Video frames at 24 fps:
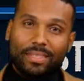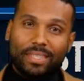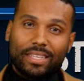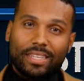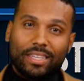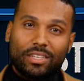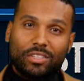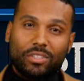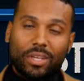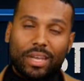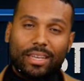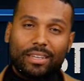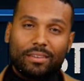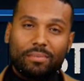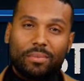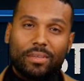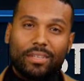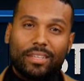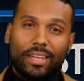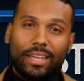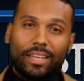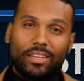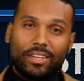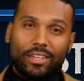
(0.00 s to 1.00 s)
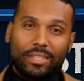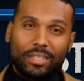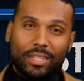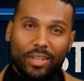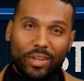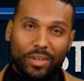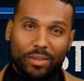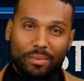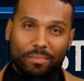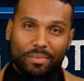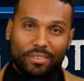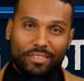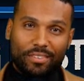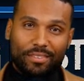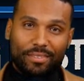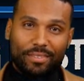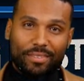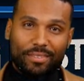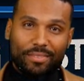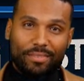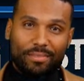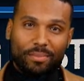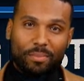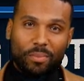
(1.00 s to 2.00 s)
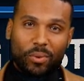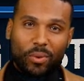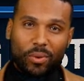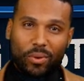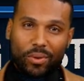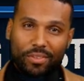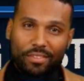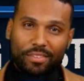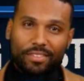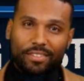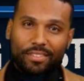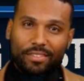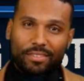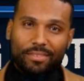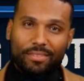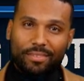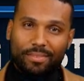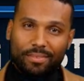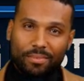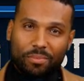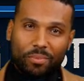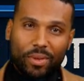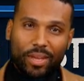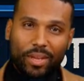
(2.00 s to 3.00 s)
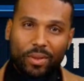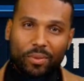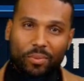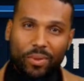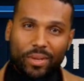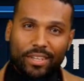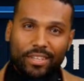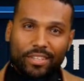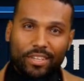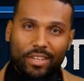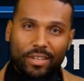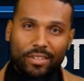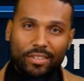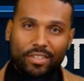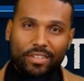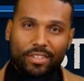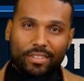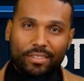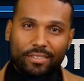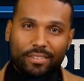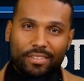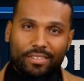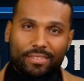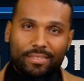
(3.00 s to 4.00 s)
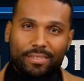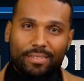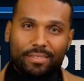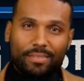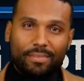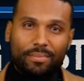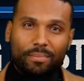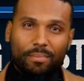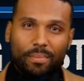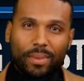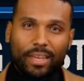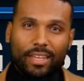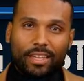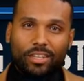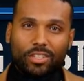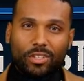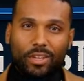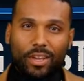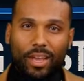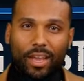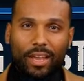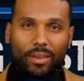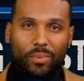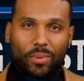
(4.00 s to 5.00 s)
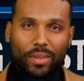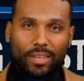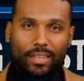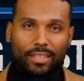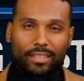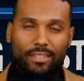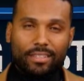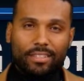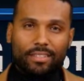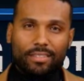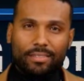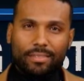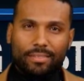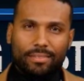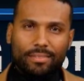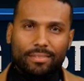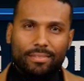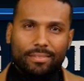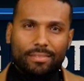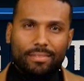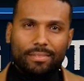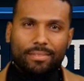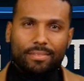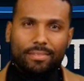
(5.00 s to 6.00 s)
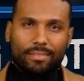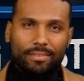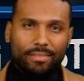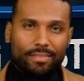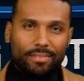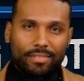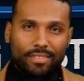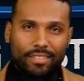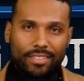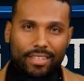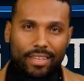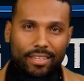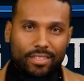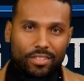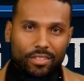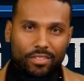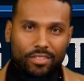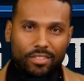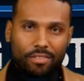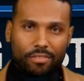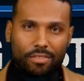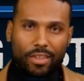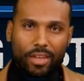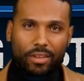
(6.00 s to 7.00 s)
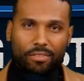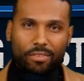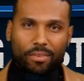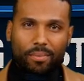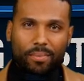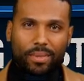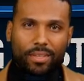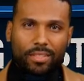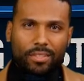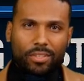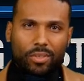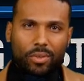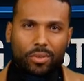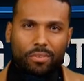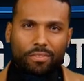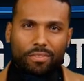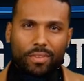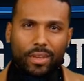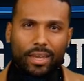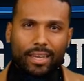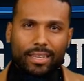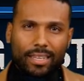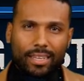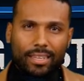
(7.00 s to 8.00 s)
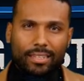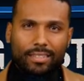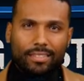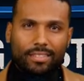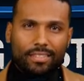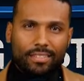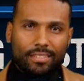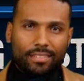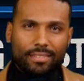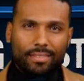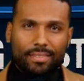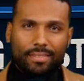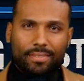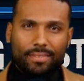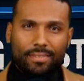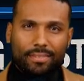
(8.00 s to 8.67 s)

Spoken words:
key transportation hubs, ports, railway junctions, major highways, centers of government or finance,